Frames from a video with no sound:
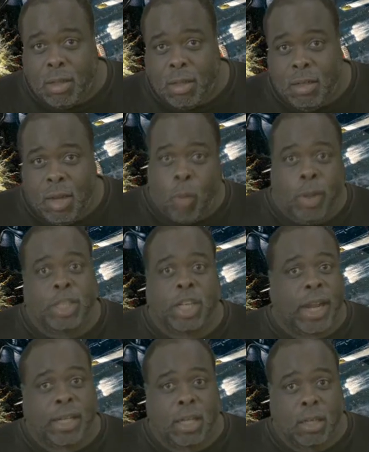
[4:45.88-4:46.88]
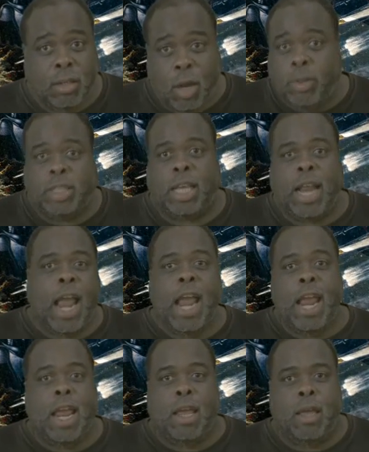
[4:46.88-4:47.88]
No one checked it? No one said,
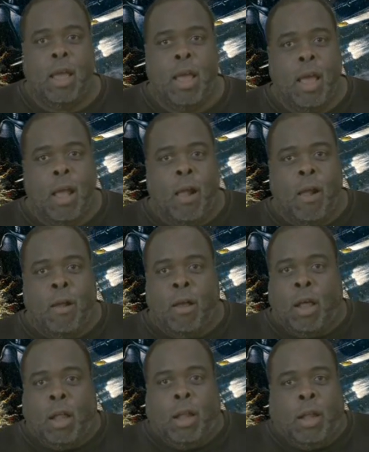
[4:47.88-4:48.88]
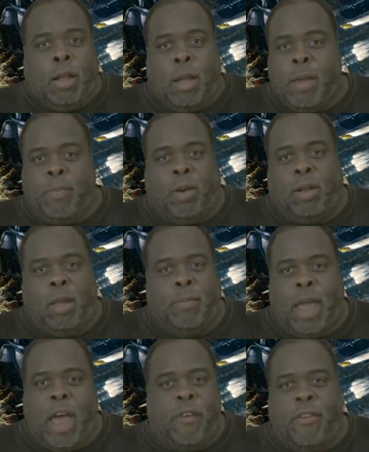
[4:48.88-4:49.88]
hey, let me pull up
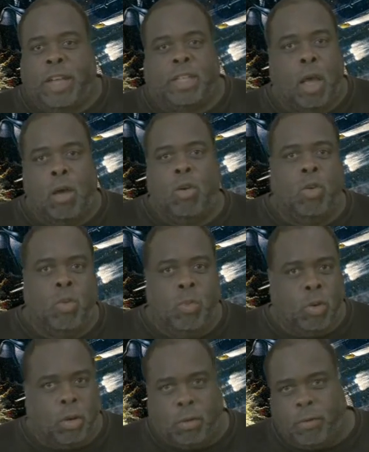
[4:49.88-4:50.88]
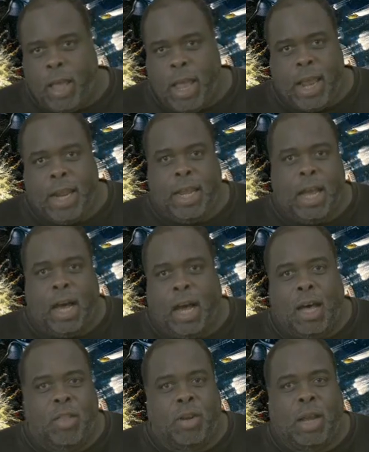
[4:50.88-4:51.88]
FX Home or any
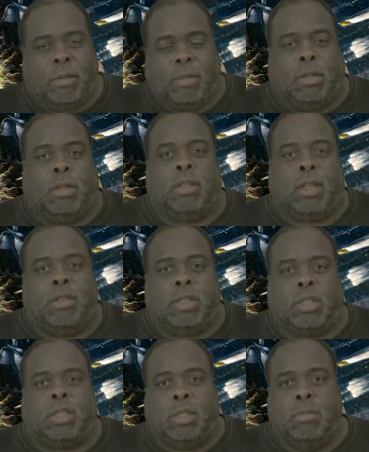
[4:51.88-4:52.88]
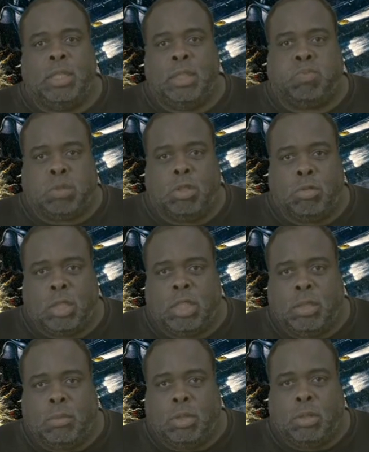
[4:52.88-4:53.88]
other. There's so many
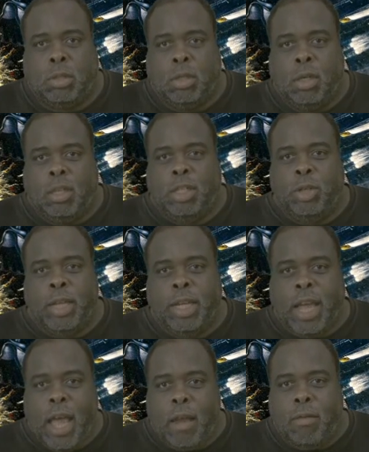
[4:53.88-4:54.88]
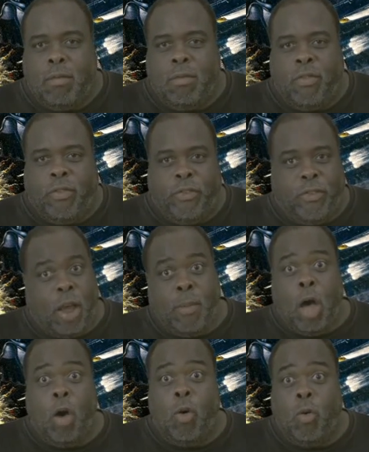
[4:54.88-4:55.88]
programs that you can get from
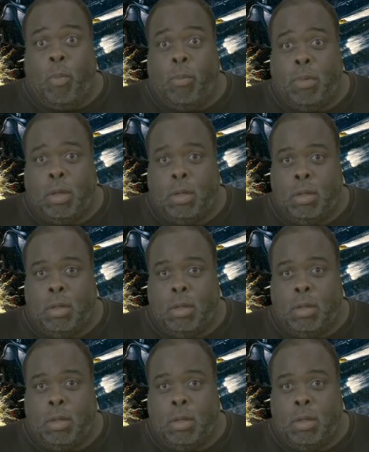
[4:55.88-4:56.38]
home